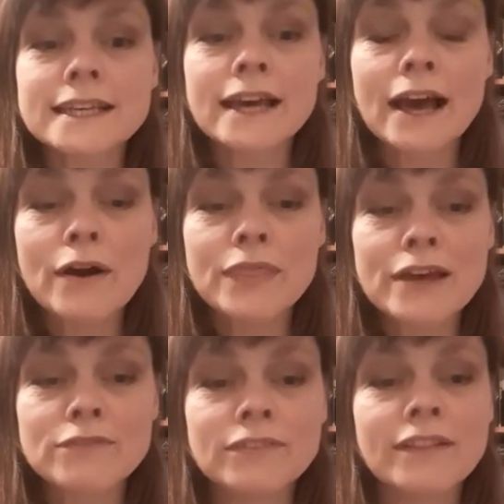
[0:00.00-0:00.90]
see how
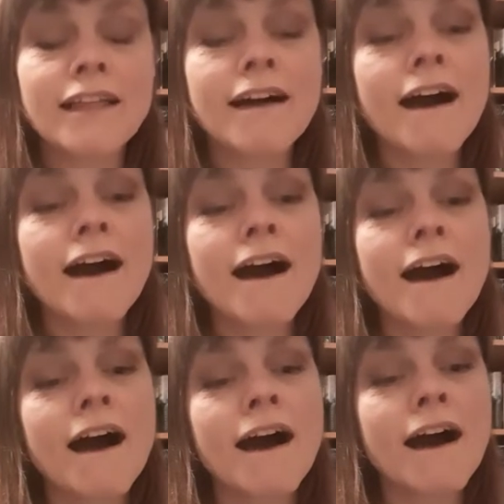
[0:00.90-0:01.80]
they
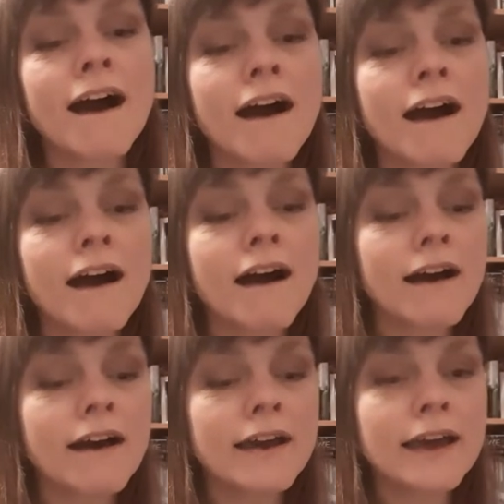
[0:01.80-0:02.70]

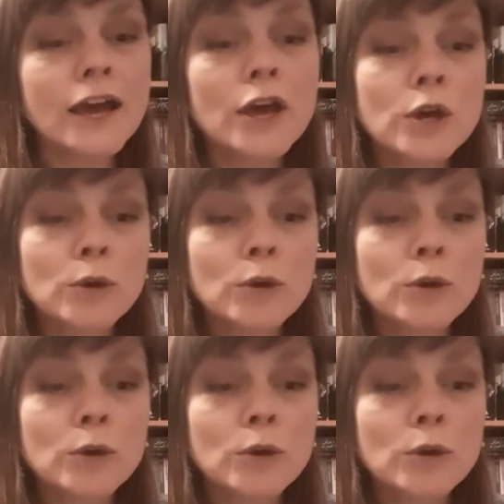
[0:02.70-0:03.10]
fly,